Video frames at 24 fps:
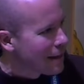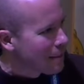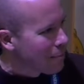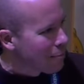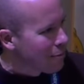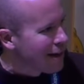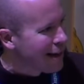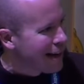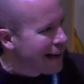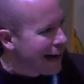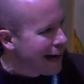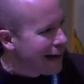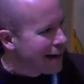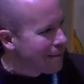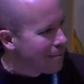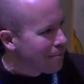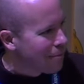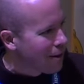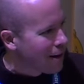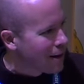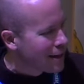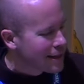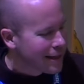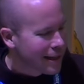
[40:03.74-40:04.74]
pre-cana
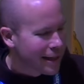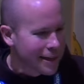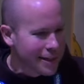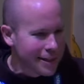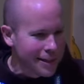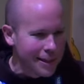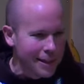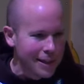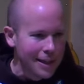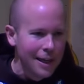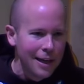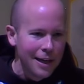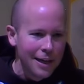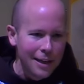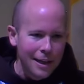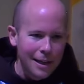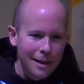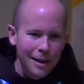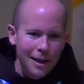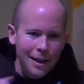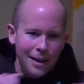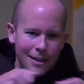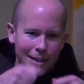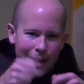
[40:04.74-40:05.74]
process. And they
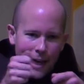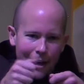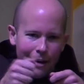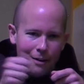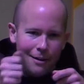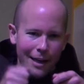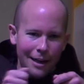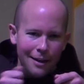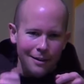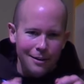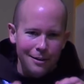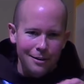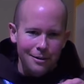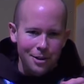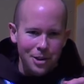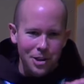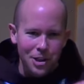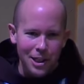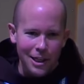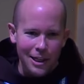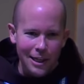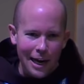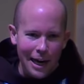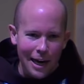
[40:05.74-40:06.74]
tear that little
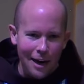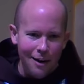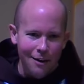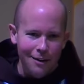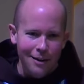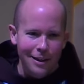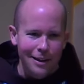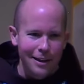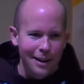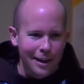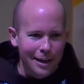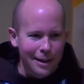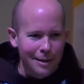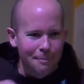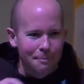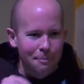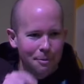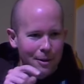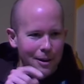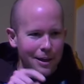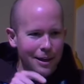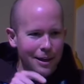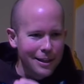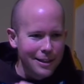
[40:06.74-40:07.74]
sheet out and they can
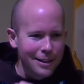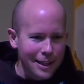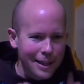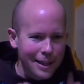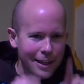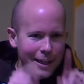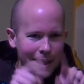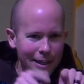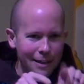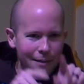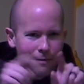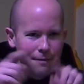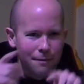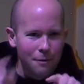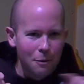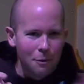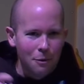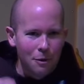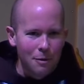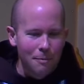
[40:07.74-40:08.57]
put it in as like E4,